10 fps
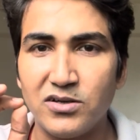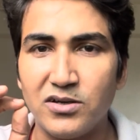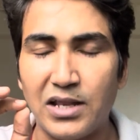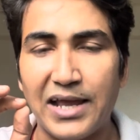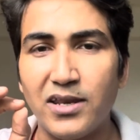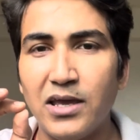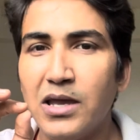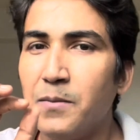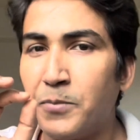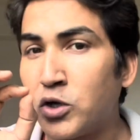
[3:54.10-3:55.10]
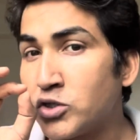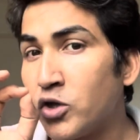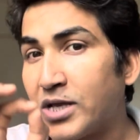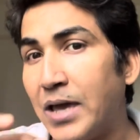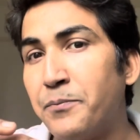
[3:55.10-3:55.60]
right because
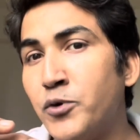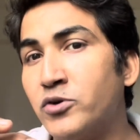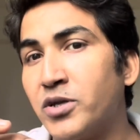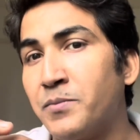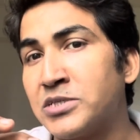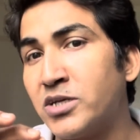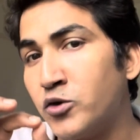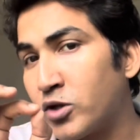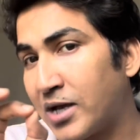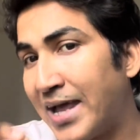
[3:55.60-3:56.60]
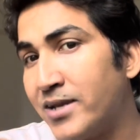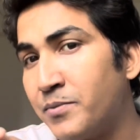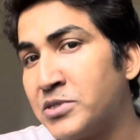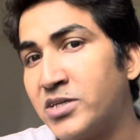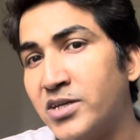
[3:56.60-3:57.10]
your computer machine your client
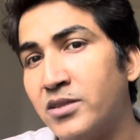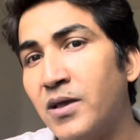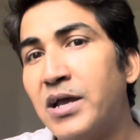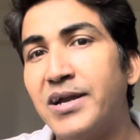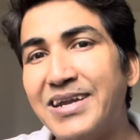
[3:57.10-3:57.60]
machine